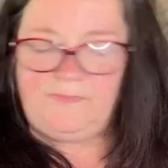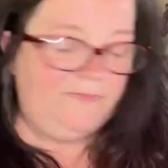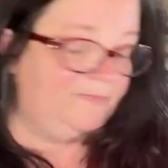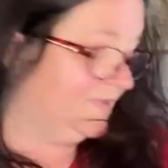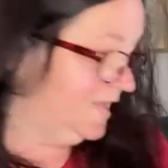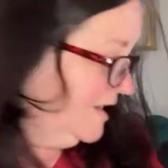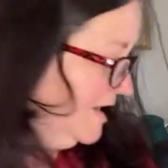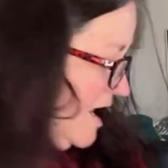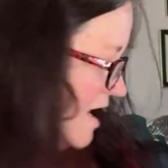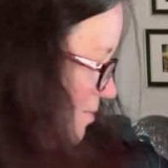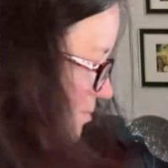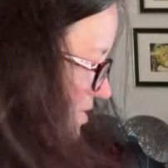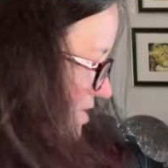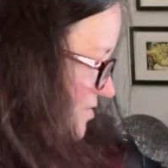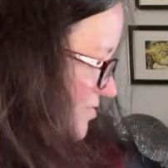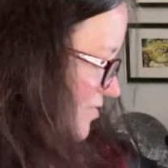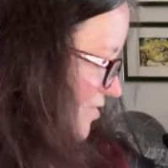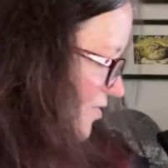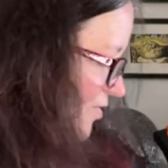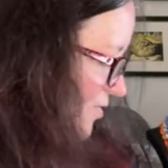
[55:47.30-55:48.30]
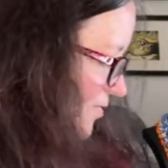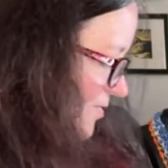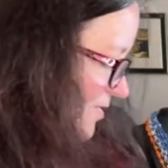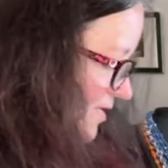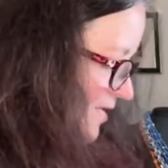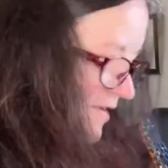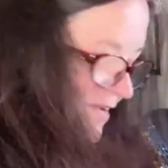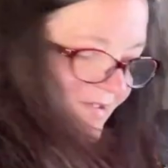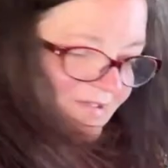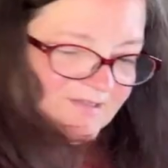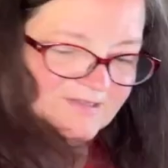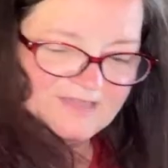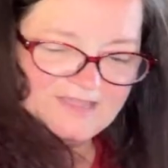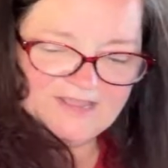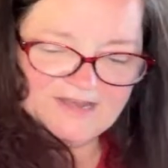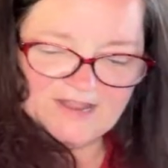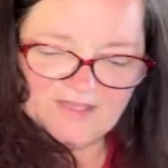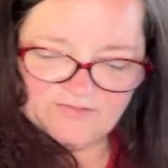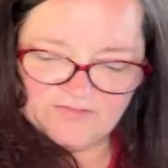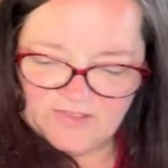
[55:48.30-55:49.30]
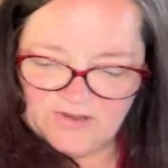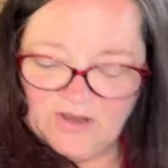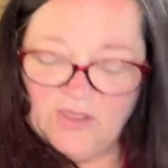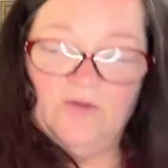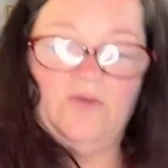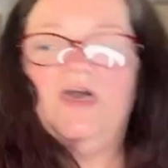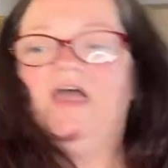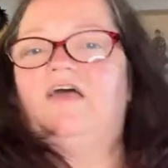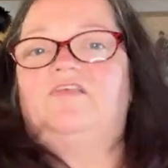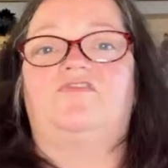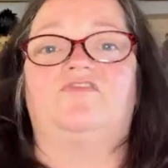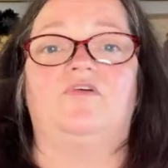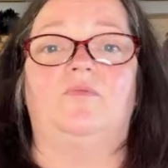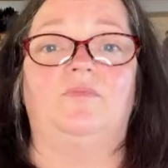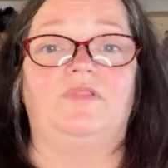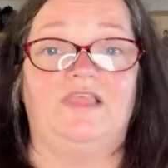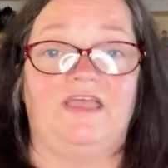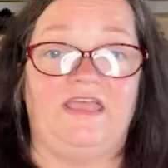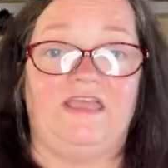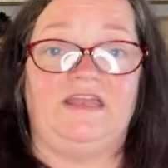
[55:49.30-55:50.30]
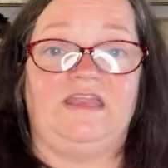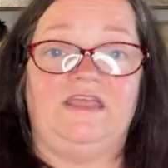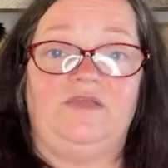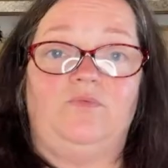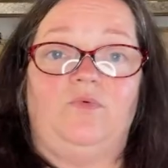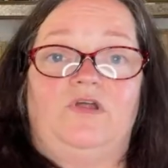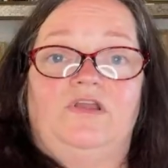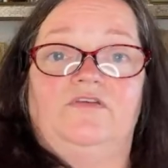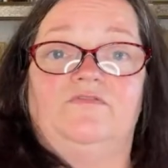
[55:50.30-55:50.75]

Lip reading: Yeah, me too. He doesn't know that. Some lady,